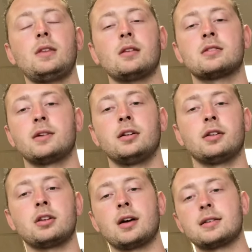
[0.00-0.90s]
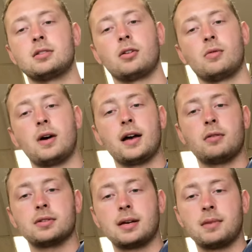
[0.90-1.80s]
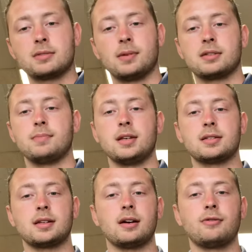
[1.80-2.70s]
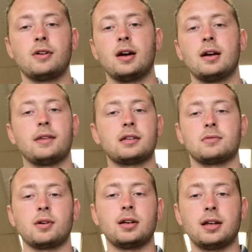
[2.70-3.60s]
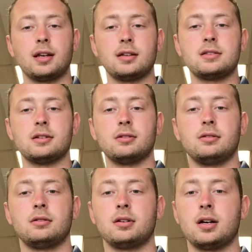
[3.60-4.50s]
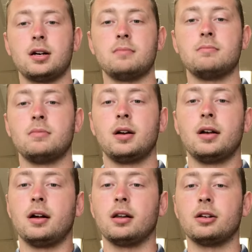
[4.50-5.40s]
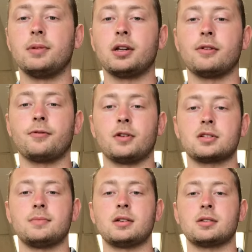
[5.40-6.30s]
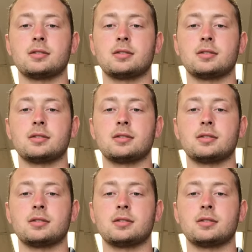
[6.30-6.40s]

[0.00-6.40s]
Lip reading: So I know that you guys know the y equals mx plus b stuff. That's what we're going to get into a little bit in the first semester.